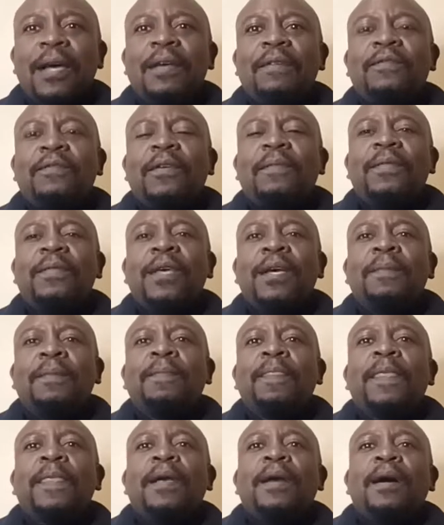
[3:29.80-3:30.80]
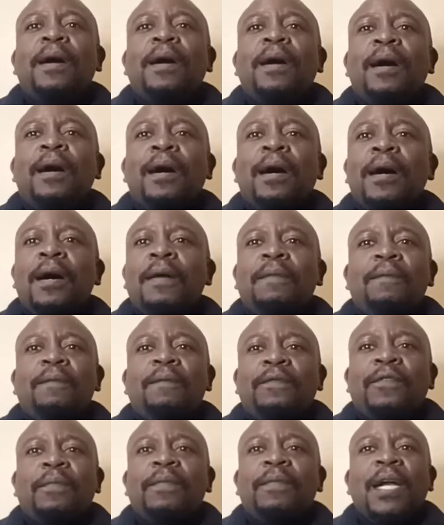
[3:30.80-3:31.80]
from the um,
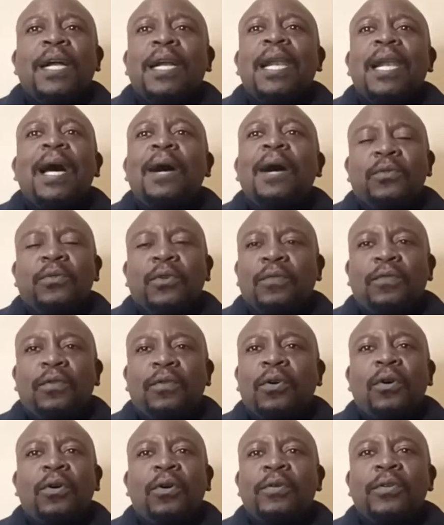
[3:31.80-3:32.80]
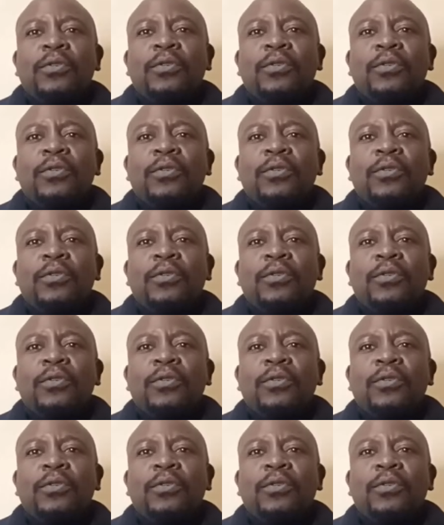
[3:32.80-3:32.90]
from the clouds of glory.